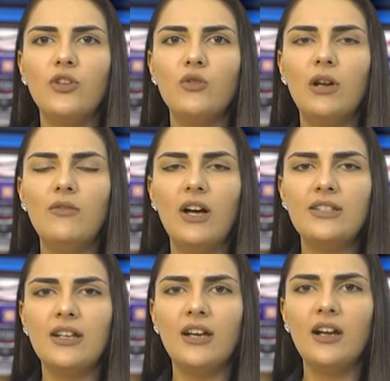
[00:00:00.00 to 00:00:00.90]
Human
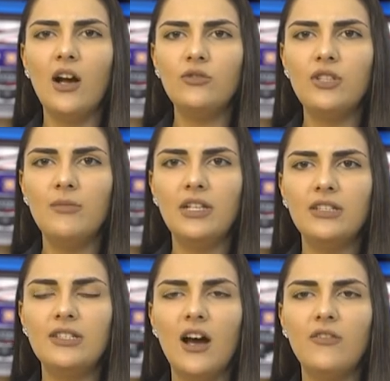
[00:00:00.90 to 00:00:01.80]
Rights and
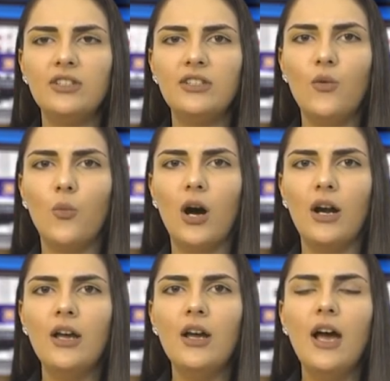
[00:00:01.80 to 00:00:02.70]
Accountability after the
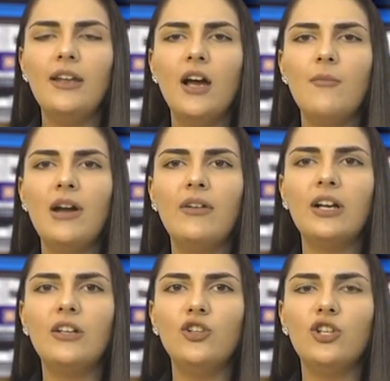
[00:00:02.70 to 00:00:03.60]
war at the
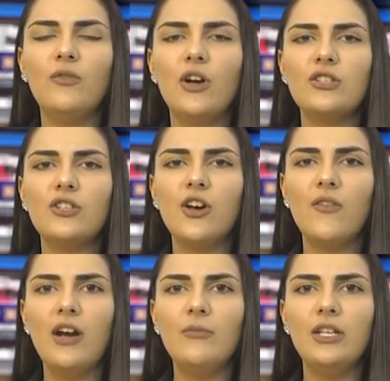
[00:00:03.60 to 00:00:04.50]
American University
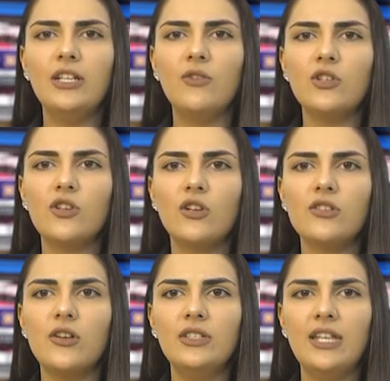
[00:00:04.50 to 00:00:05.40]
of Armenia was
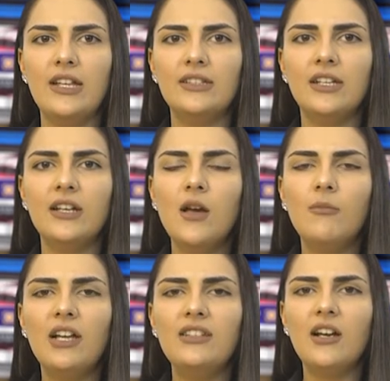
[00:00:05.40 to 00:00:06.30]
also attended
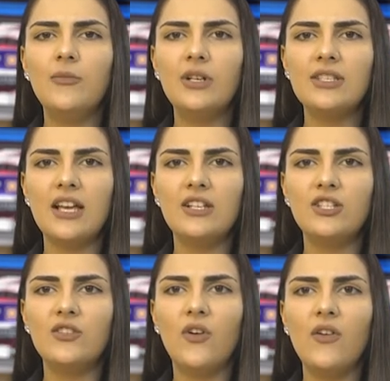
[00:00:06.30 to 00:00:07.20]
by the
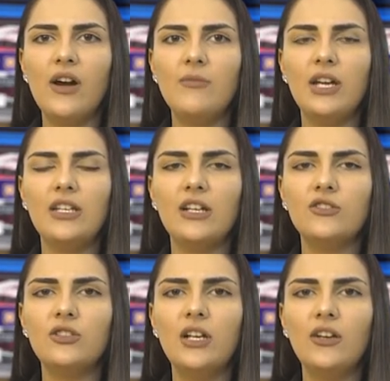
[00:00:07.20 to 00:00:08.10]
representative of Armenia
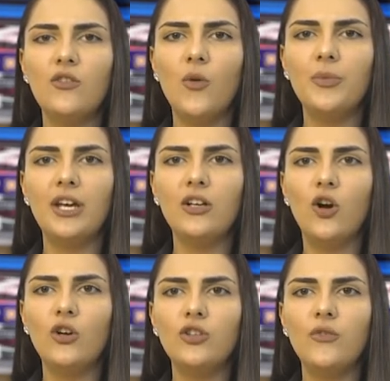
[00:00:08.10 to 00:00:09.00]
to the European
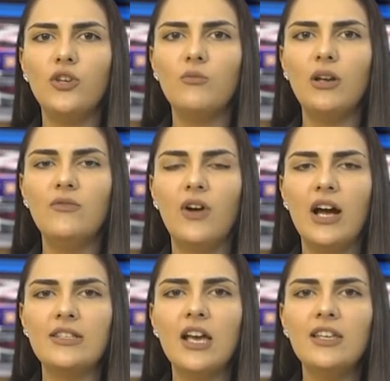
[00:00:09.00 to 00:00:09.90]
Court of Human
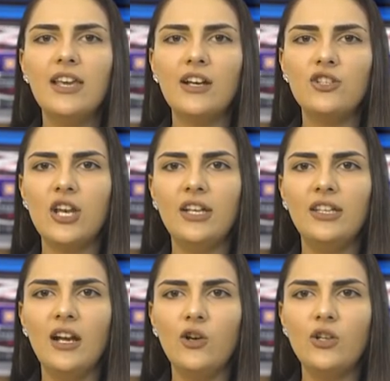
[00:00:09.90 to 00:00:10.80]
Rights, Yeghishe
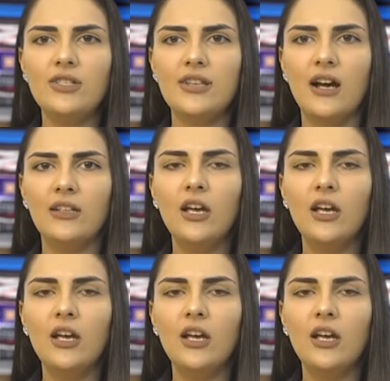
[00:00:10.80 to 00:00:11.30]
Kirakosyan,